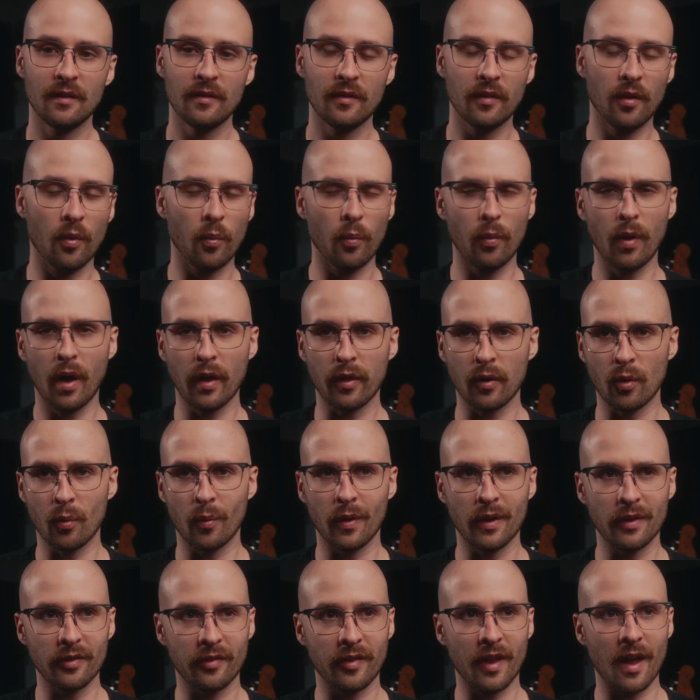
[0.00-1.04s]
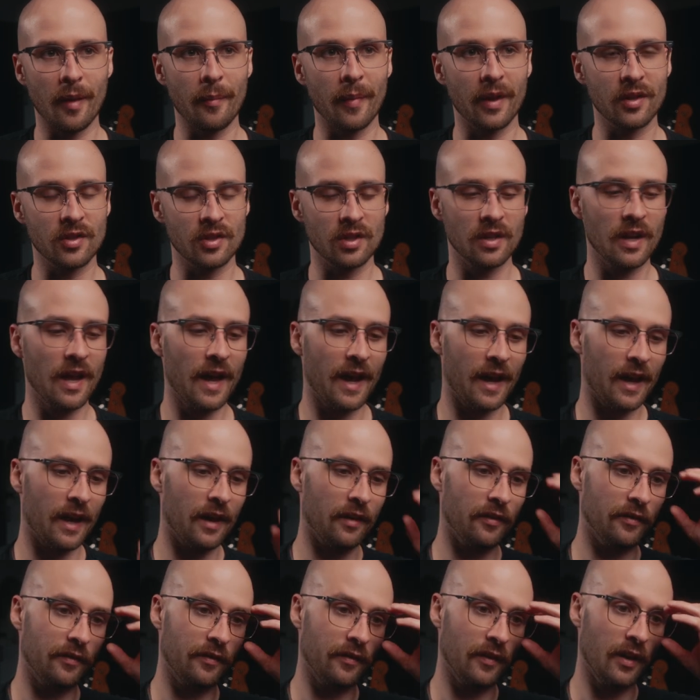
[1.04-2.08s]
the other ones that I mentioned
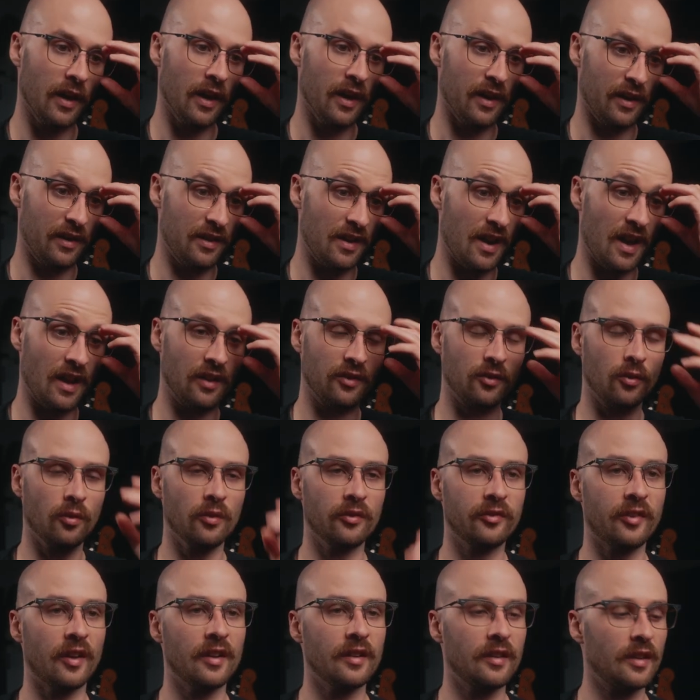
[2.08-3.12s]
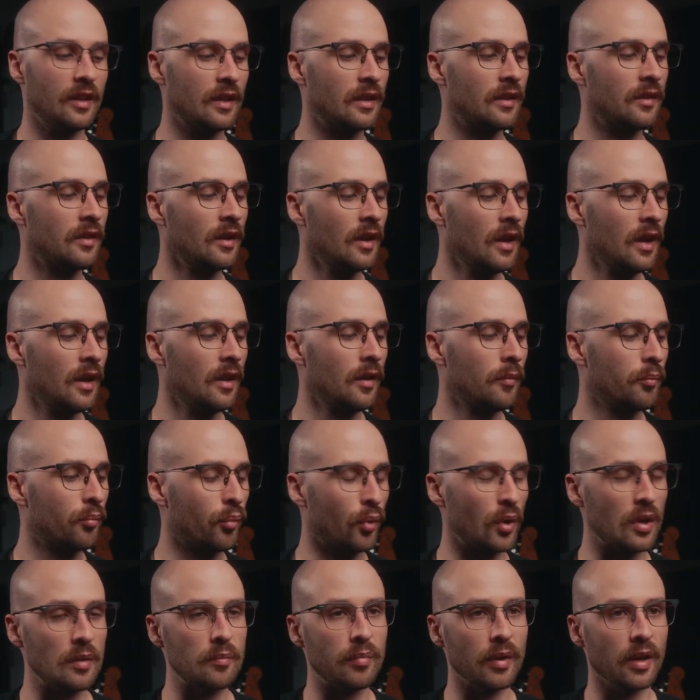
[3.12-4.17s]
have Nazgûl Sentient
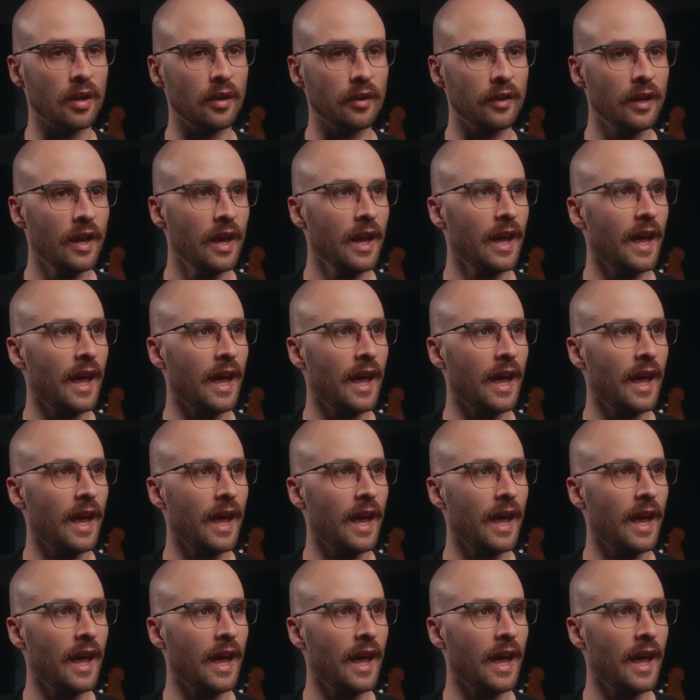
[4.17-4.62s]
pre-build.